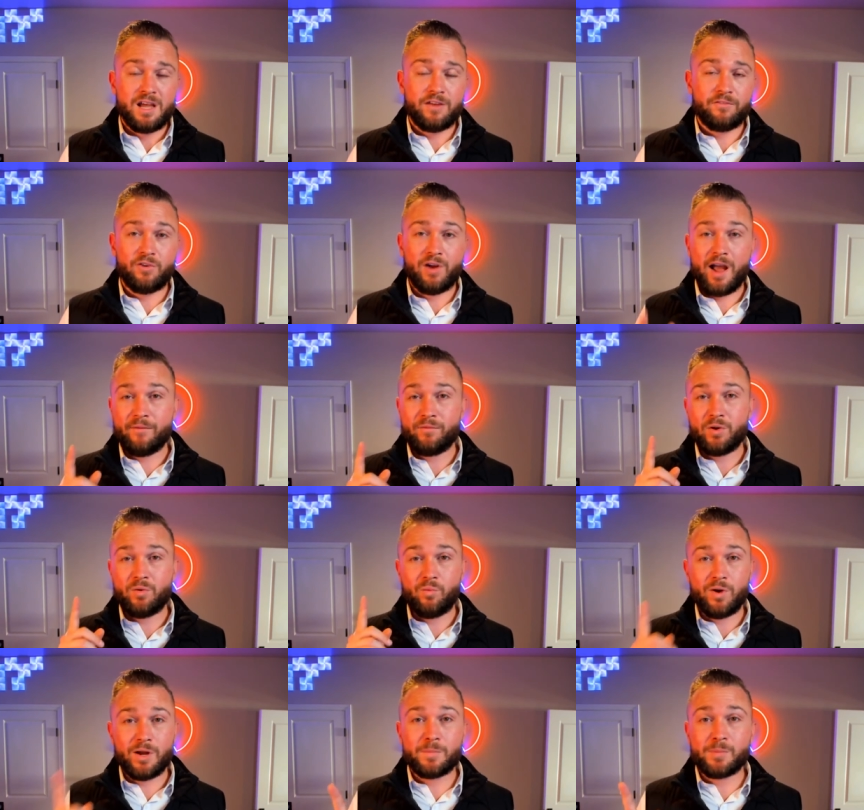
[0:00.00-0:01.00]
And for every
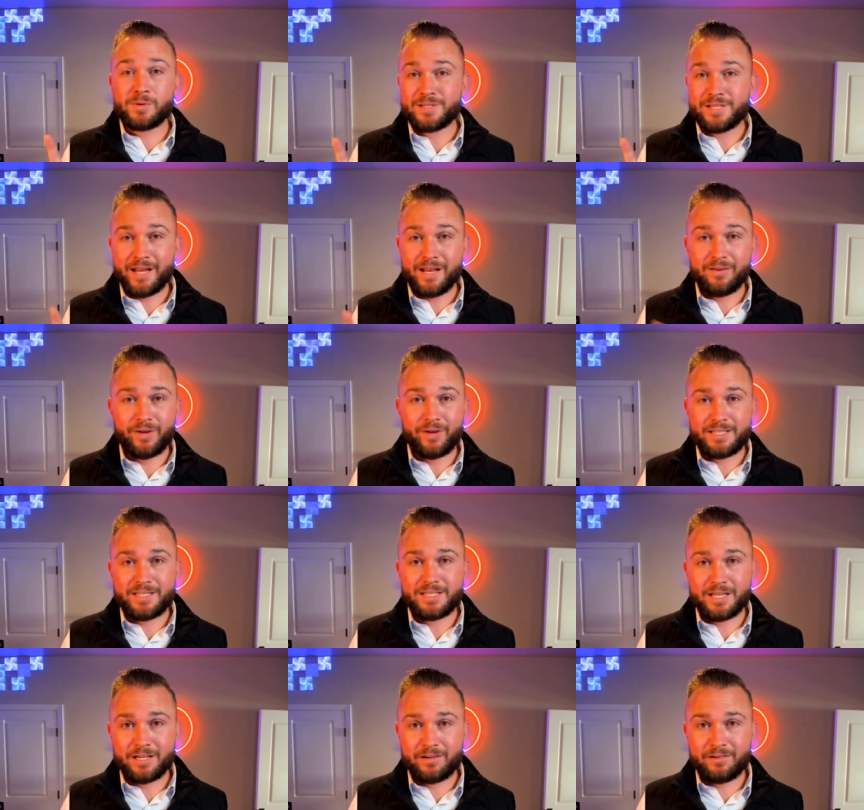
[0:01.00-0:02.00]
one percent rates
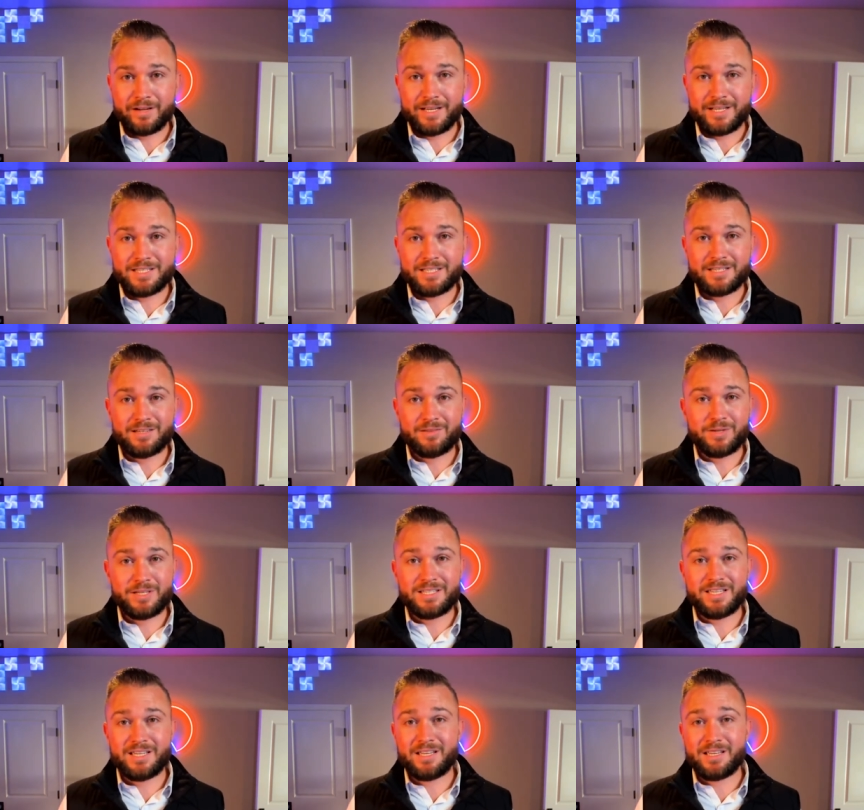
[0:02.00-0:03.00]
increase, we
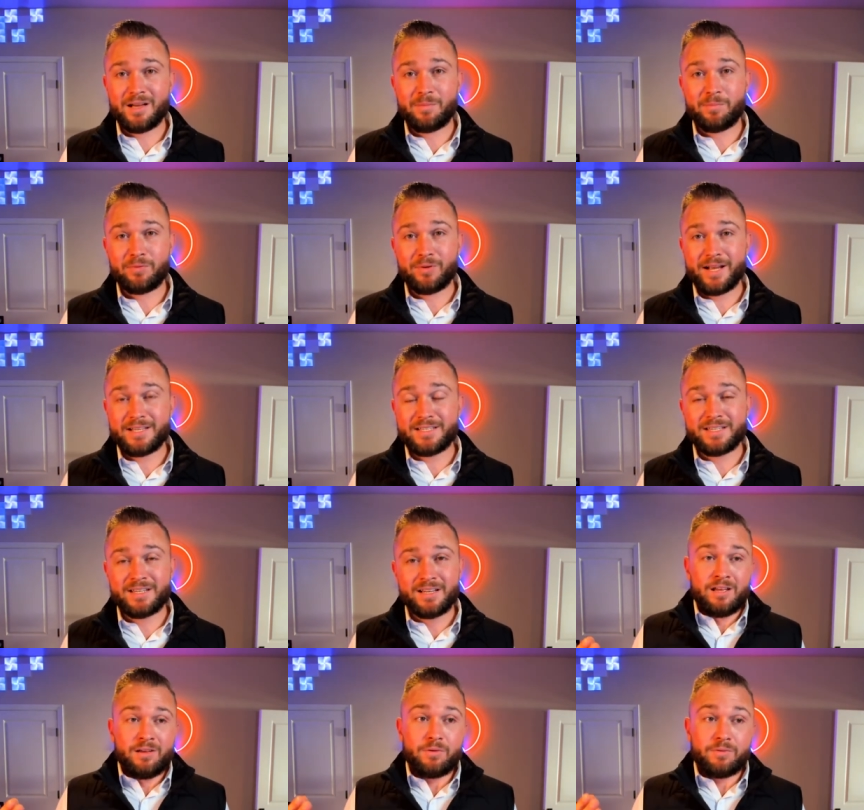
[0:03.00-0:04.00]
see a price
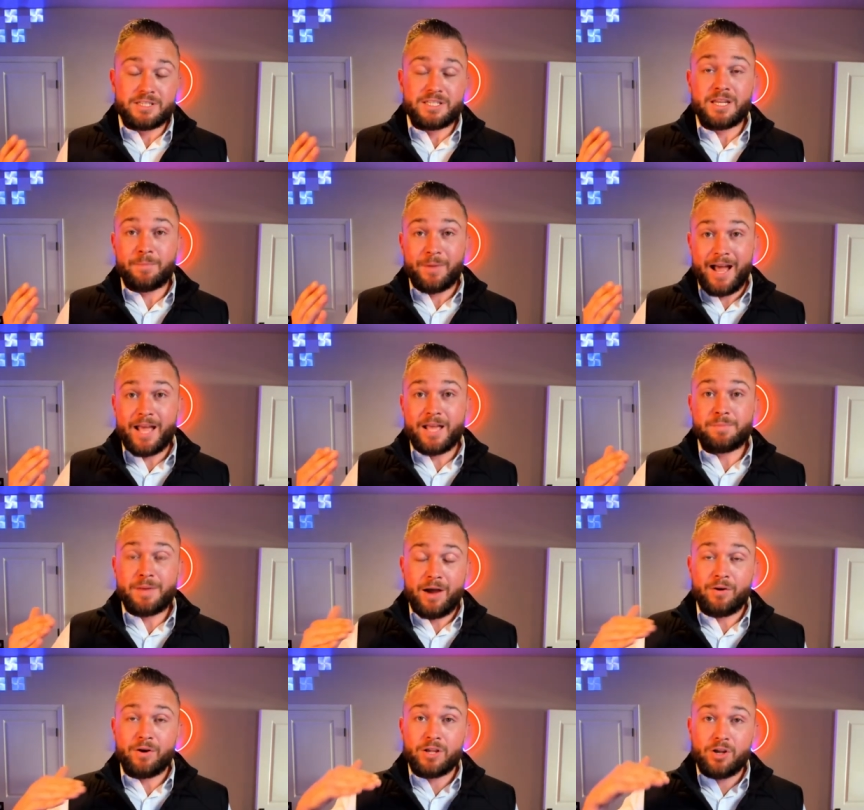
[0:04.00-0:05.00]
Well, we see buying
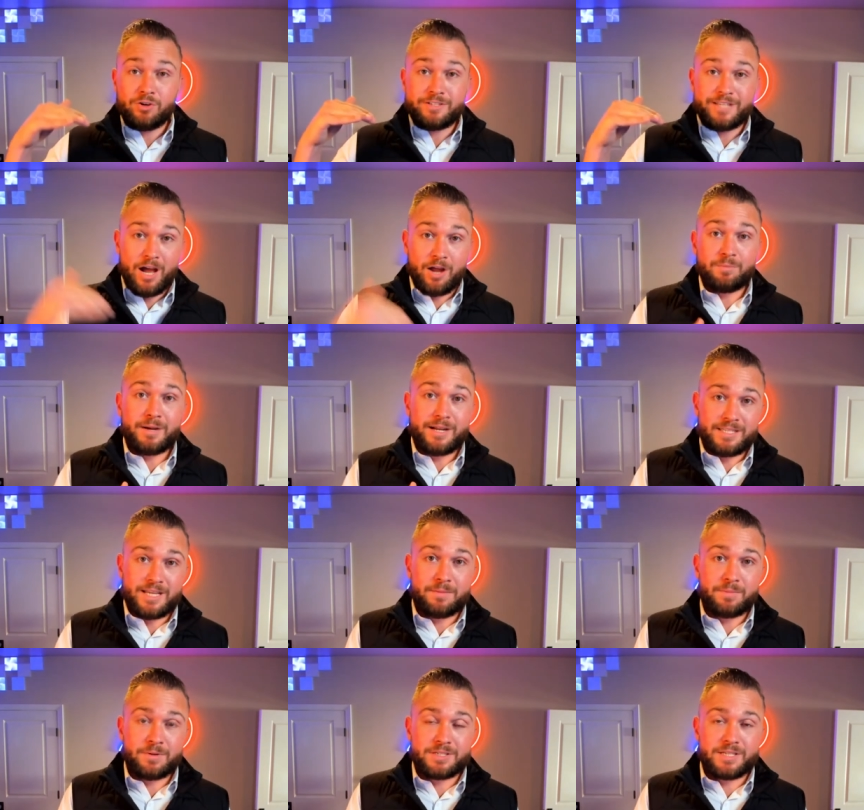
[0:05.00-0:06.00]
power go down by
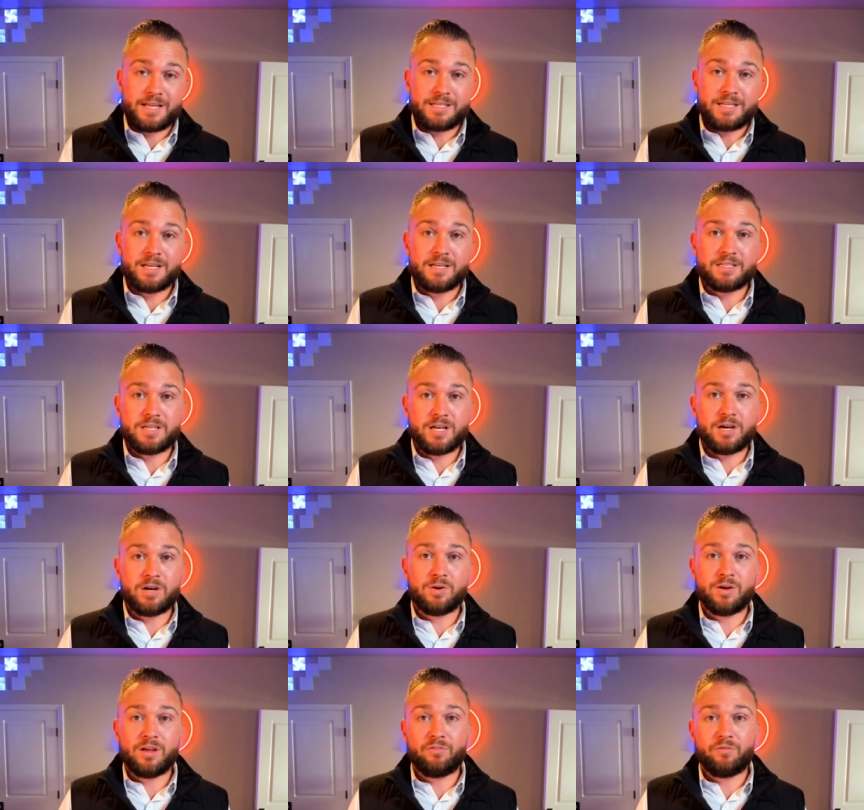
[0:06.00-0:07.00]
ten percent.
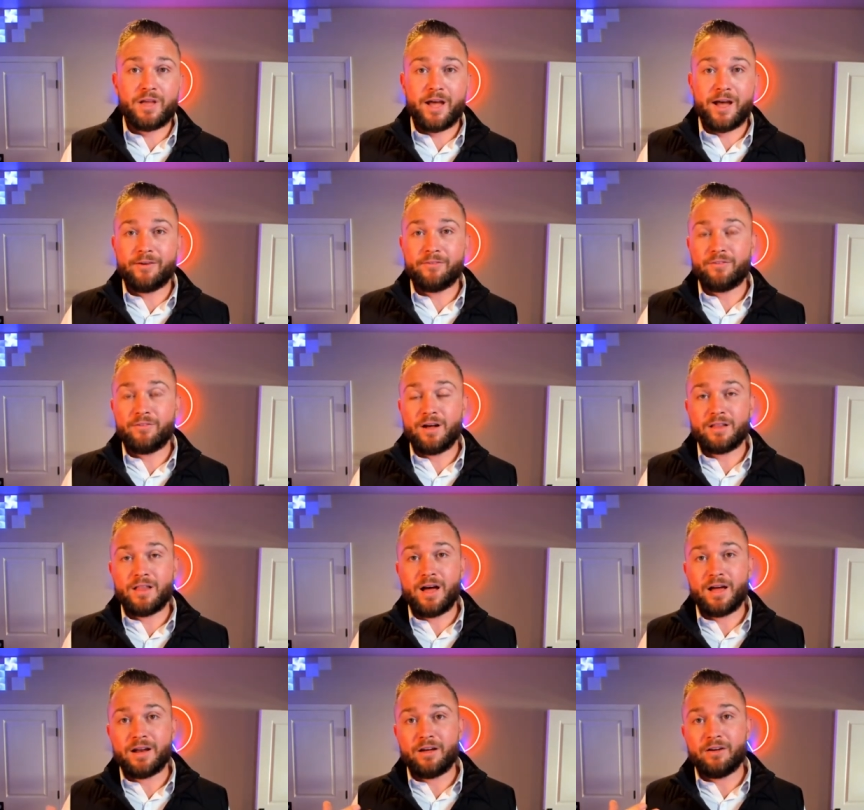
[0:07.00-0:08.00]
So if we have a
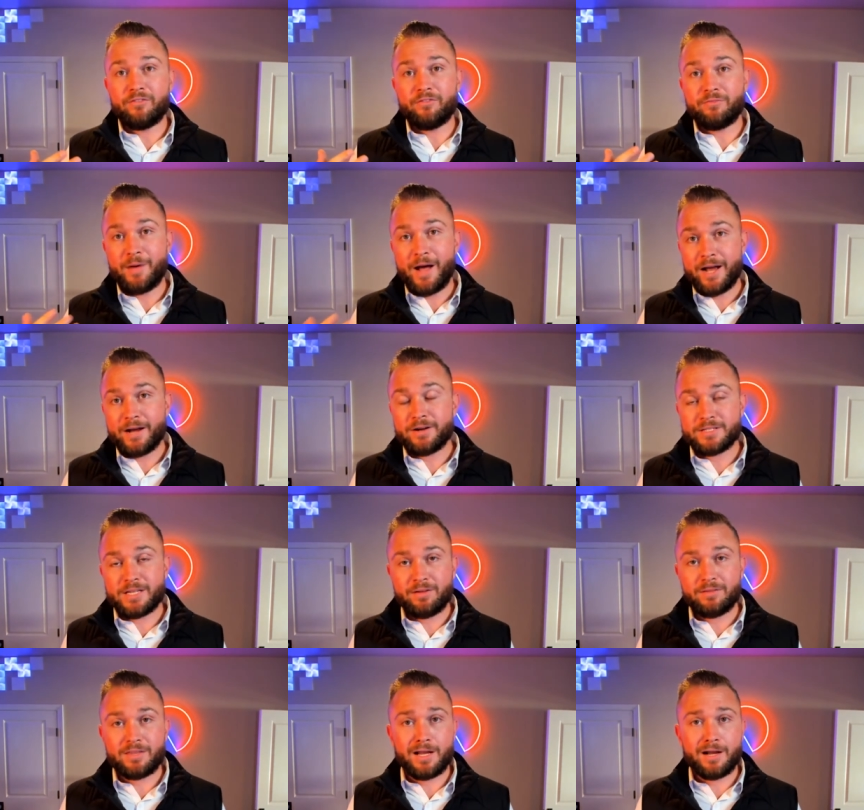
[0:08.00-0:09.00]
lot of buyers
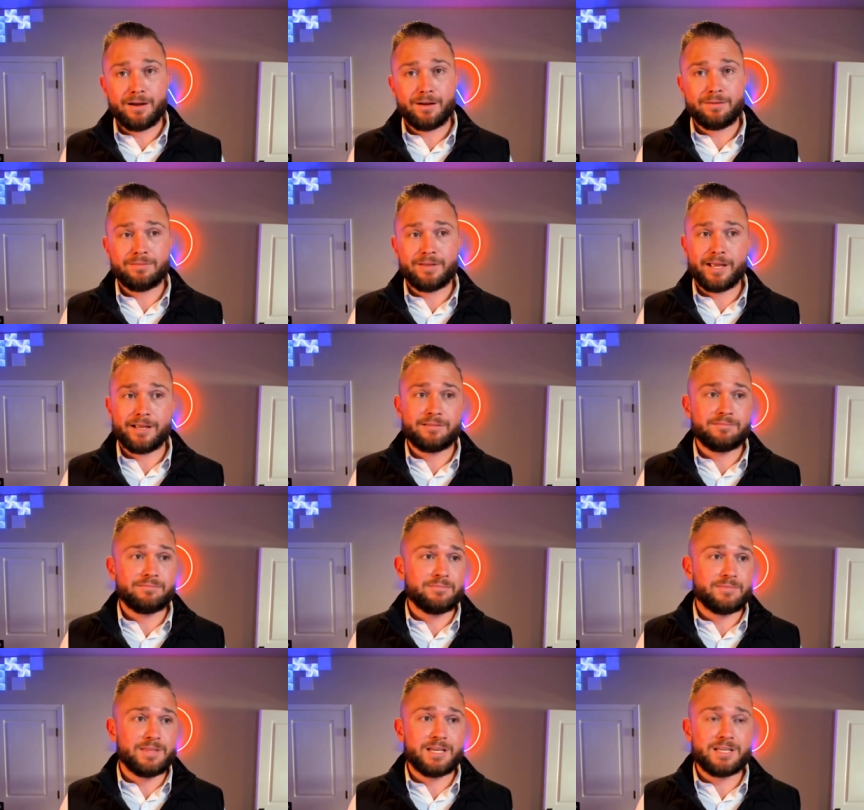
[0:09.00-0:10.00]
out there, like
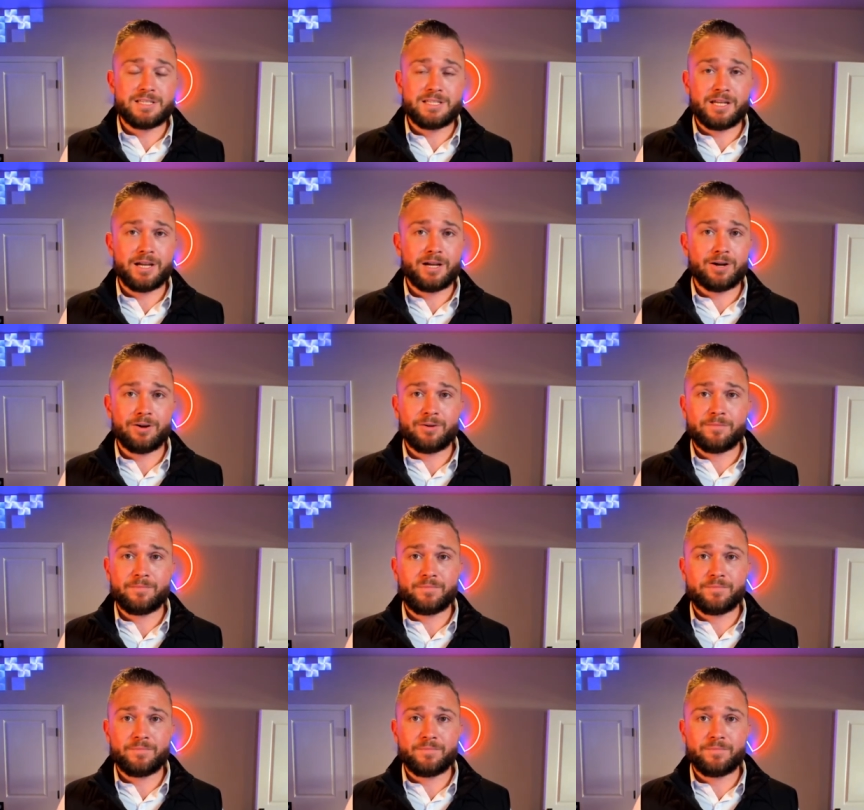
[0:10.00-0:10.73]
this year